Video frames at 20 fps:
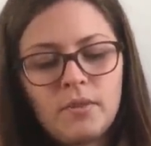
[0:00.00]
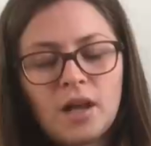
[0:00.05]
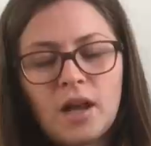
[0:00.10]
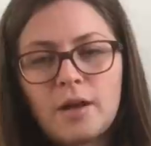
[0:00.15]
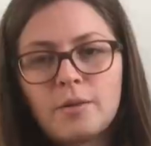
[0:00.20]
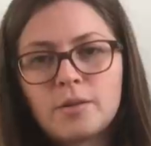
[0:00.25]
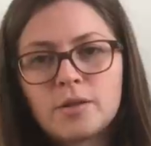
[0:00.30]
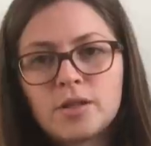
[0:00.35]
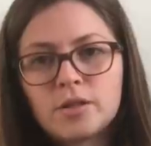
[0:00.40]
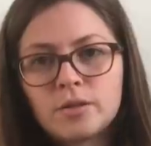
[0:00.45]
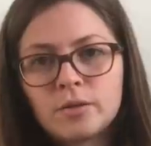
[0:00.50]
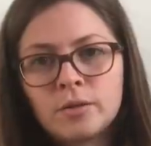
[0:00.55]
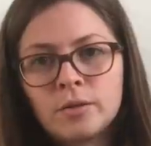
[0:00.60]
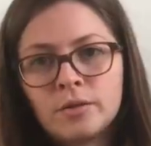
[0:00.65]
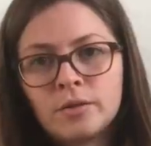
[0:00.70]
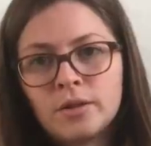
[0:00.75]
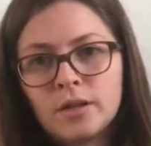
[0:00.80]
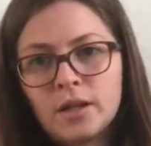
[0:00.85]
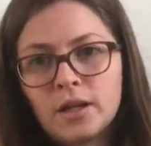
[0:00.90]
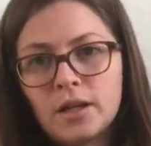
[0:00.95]
I was
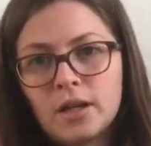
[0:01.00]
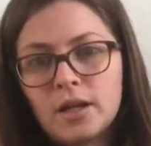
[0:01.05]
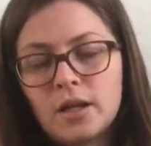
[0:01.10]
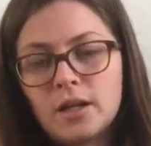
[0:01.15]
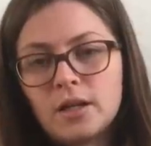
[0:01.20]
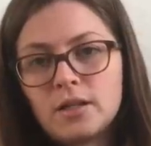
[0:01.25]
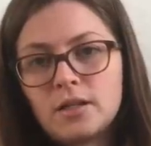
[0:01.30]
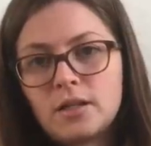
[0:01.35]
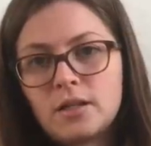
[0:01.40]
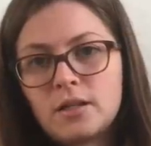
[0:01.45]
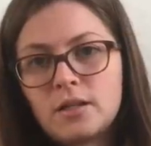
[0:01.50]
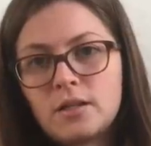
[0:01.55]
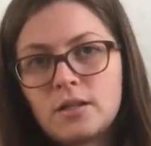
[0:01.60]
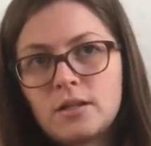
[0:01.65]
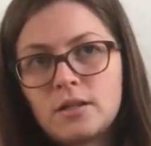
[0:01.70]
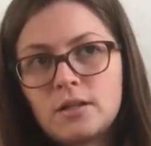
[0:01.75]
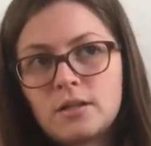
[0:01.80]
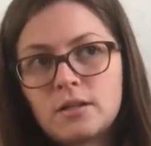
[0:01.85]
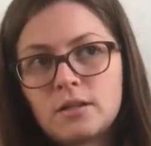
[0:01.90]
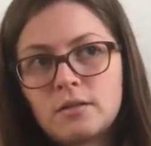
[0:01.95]
told that
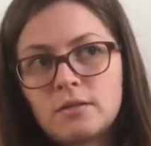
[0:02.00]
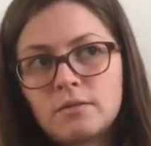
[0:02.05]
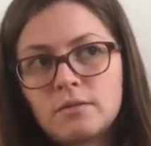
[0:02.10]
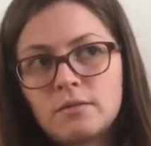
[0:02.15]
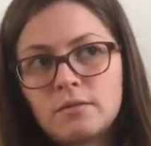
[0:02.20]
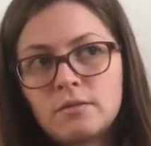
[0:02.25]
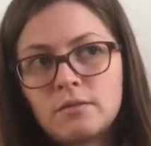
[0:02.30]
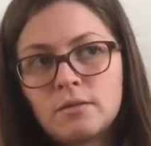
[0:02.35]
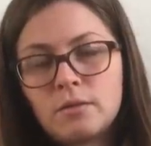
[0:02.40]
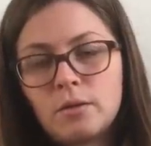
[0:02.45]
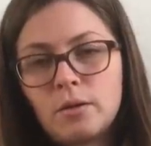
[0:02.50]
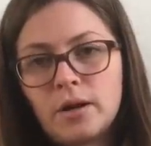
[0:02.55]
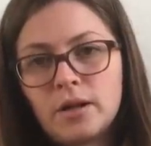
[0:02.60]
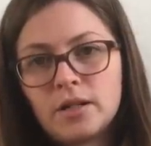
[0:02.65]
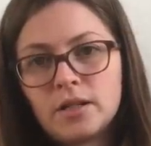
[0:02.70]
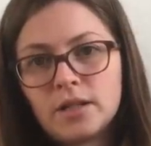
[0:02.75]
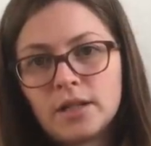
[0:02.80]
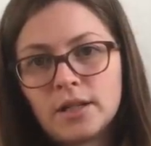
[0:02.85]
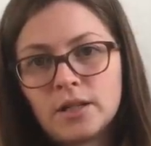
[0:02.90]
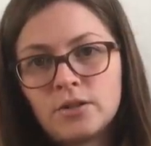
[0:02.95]
it's
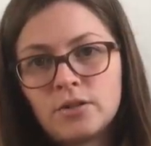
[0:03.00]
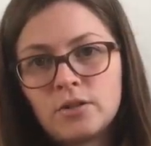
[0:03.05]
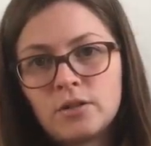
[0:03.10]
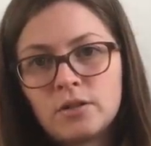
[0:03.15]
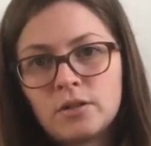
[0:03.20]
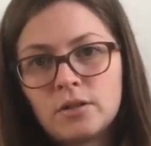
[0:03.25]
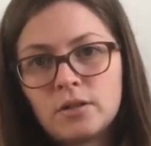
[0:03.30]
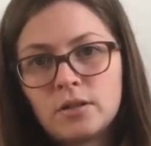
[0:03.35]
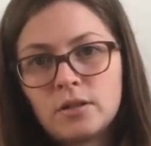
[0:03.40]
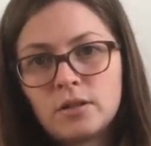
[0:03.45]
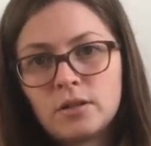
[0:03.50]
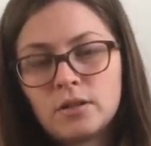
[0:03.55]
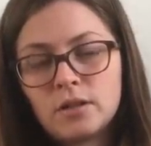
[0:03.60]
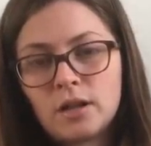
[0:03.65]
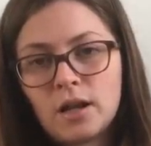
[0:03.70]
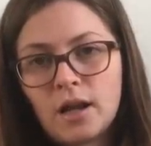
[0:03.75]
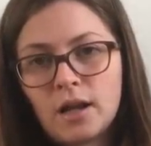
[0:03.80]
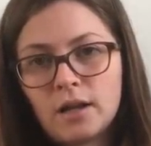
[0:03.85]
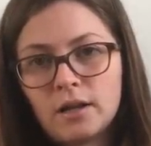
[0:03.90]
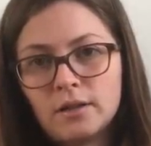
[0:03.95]
quite dangerous,
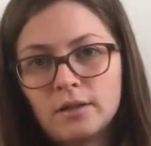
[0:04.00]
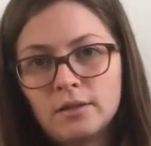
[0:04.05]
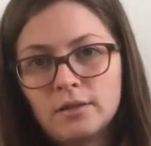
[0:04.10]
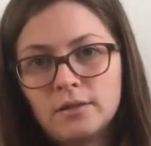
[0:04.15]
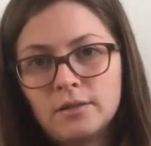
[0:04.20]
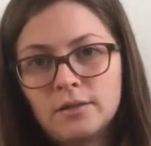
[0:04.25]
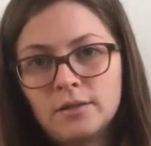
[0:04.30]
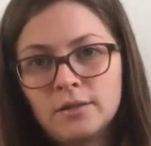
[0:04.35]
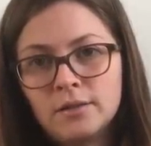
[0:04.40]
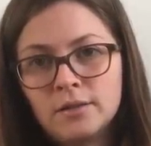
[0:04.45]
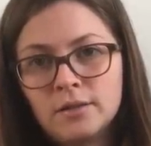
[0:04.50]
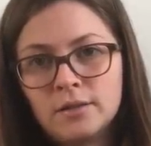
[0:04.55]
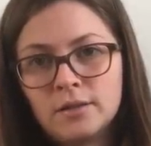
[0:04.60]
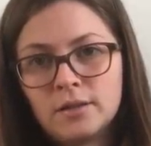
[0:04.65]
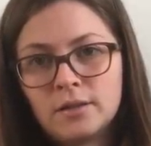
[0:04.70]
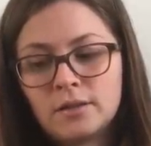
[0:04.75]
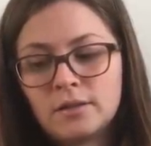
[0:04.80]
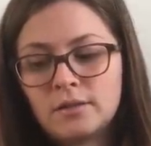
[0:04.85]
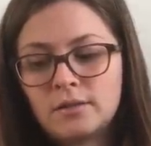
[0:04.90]
and